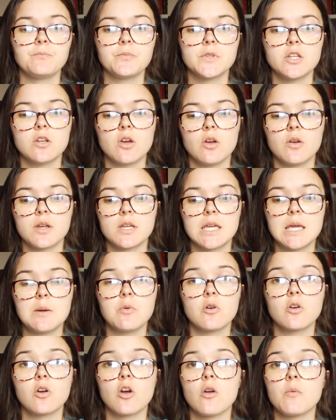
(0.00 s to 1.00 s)
you know, and keep
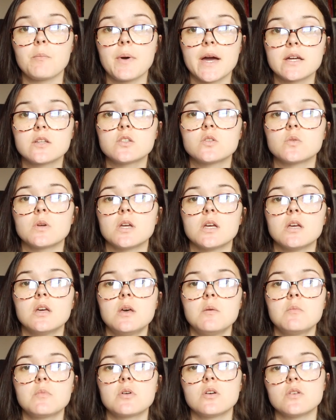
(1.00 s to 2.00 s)
on going back to it
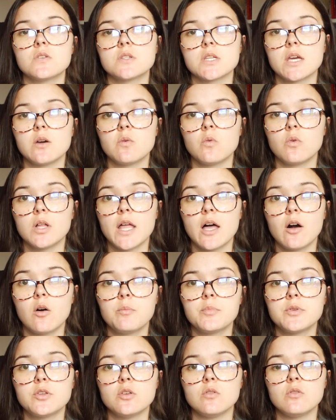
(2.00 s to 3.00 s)
because it will
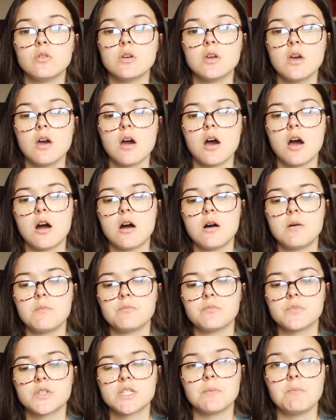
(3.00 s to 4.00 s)
help you
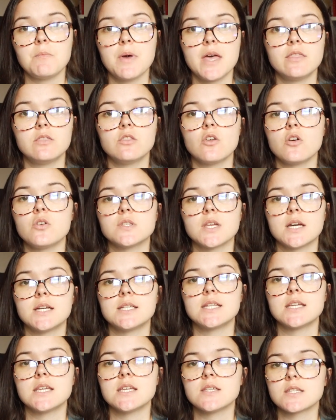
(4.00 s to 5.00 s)
um, cement those
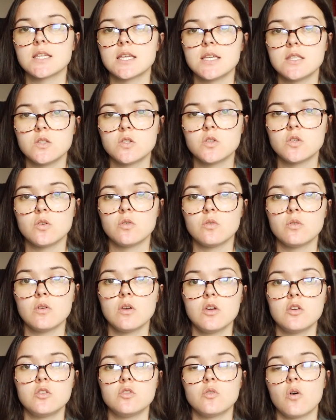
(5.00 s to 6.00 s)
ideas into
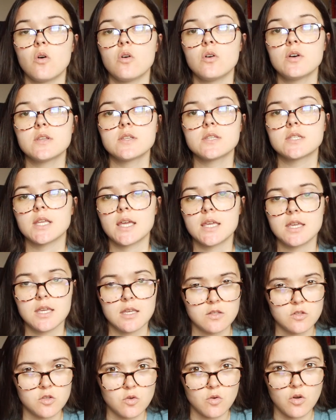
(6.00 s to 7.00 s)
your psyche,
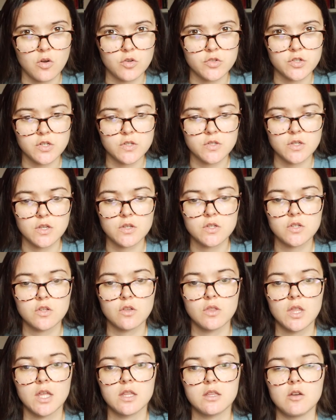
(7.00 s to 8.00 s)
into your consciousness, so
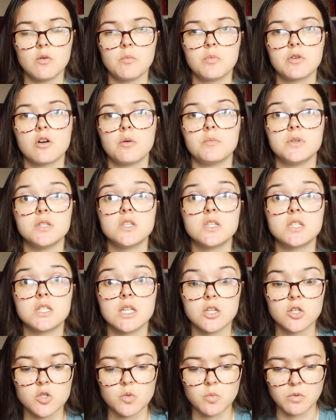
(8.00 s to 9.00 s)
then it'll become
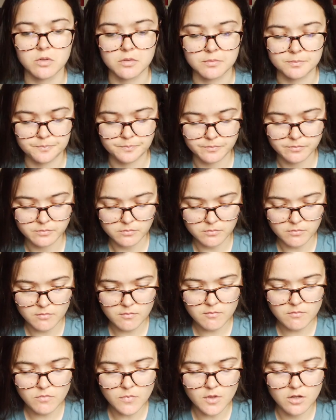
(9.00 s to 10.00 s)
instinctual.
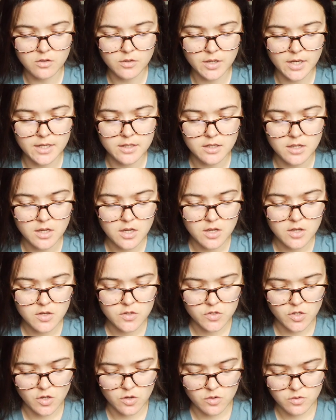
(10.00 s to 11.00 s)
Okay,
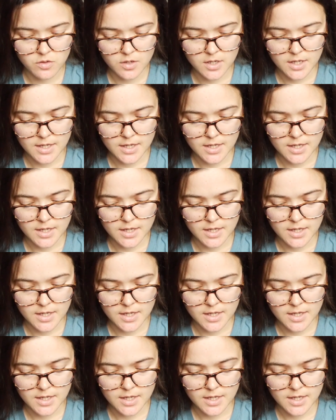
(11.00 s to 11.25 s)
so